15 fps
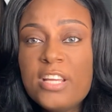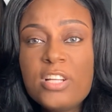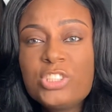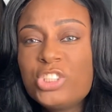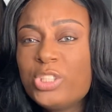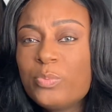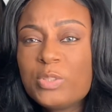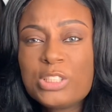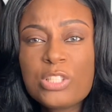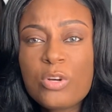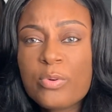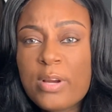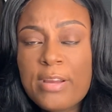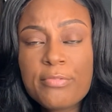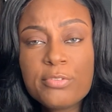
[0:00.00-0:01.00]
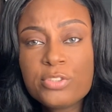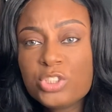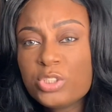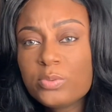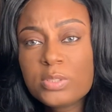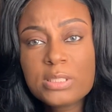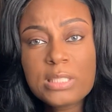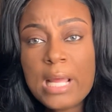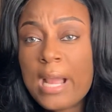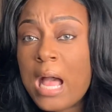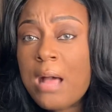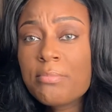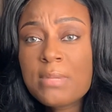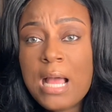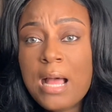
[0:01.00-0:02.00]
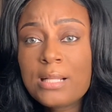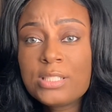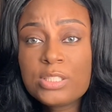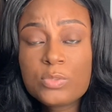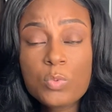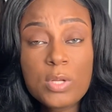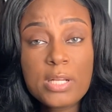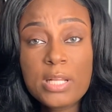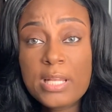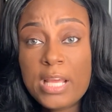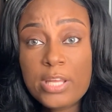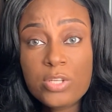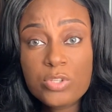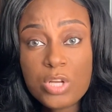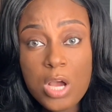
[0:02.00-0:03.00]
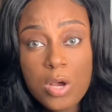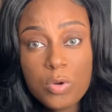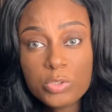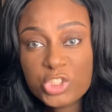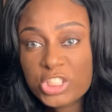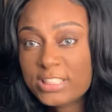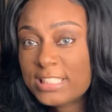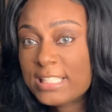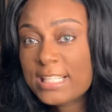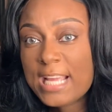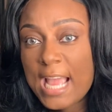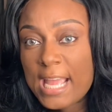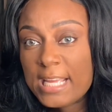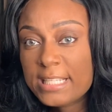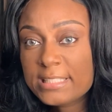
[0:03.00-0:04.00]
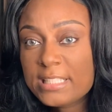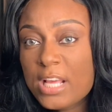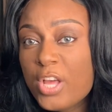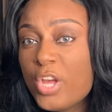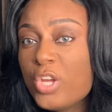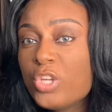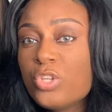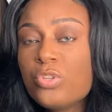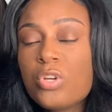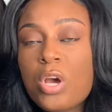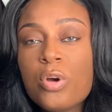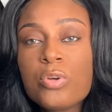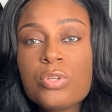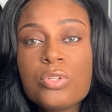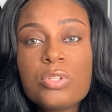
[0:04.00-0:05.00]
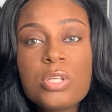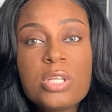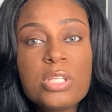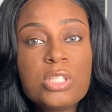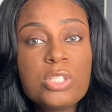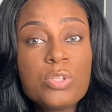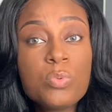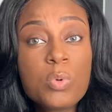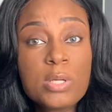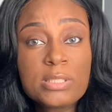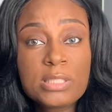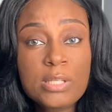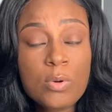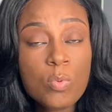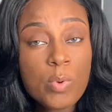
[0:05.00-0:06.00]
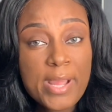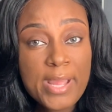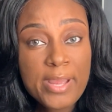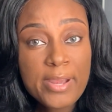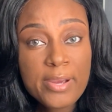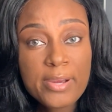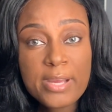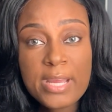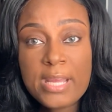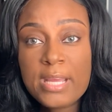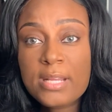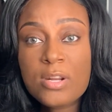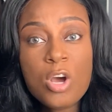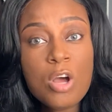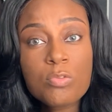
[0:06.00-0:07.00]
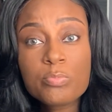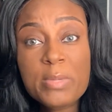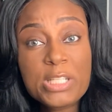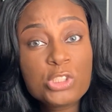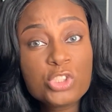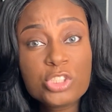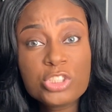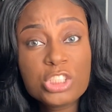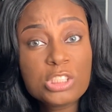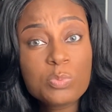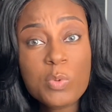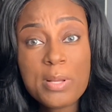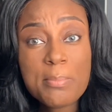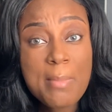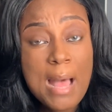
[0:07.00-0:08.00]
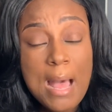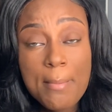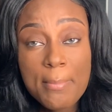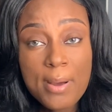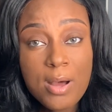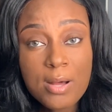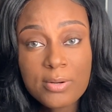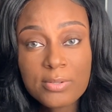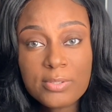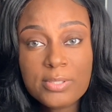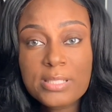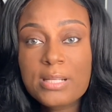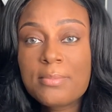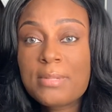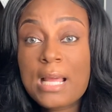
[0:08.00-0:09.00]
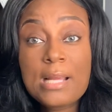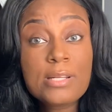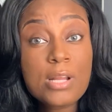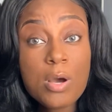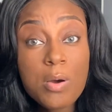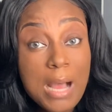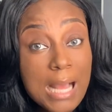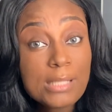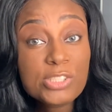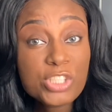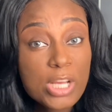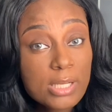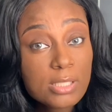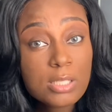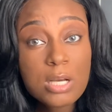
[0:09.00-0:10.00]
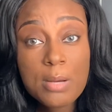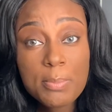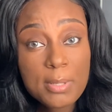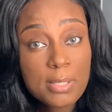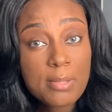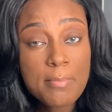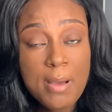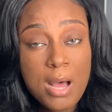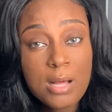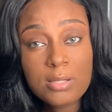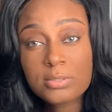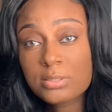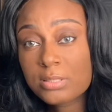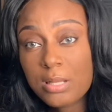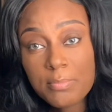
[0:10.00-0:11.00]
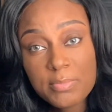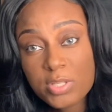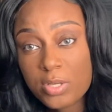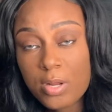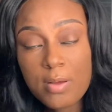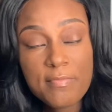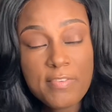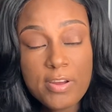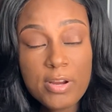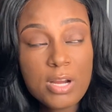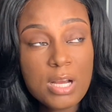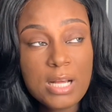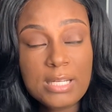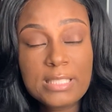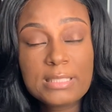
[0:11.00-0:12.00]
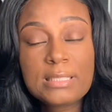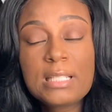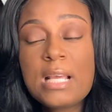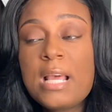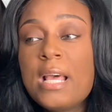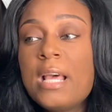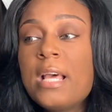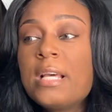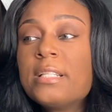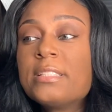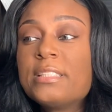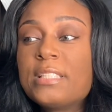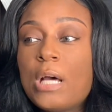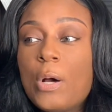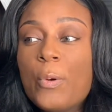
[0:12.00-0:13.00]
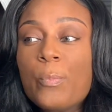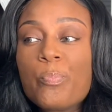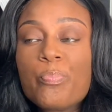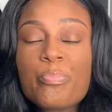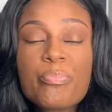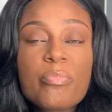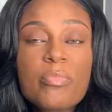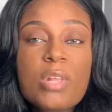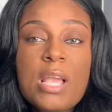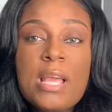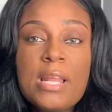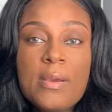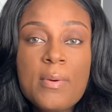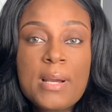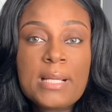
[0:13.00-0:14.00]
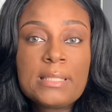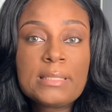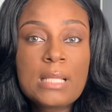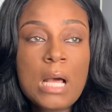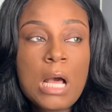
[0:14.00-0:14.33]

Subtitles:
she was so grateful. And she was just like, I just want to let you know, just in case you wasn't aware, and I'll make sure it just was my bottle. And I'm like, no, I've checked a couple other bottles. So I'm very honest. So, anyways,